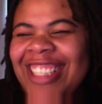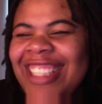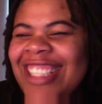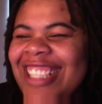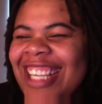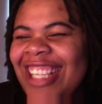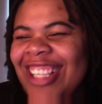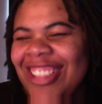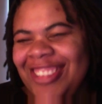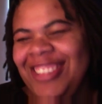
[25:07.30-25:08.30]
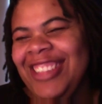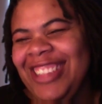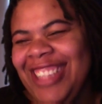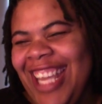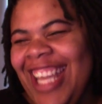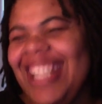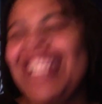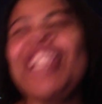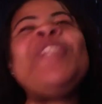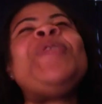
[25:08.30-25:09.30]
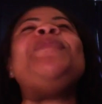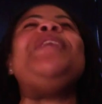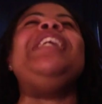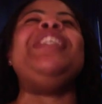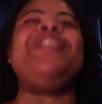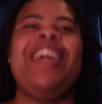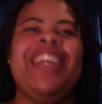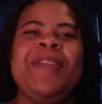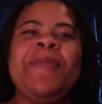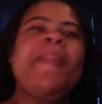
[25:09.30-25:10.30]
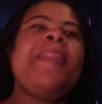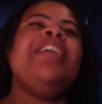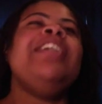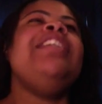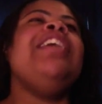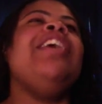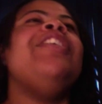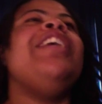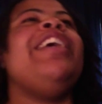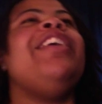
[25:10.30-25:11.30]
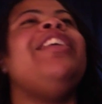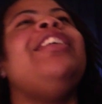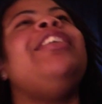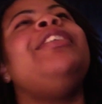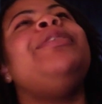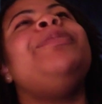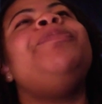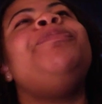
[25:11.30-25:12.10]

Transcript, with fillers: you ain't gonna do shit. But anyway, you know, it, um,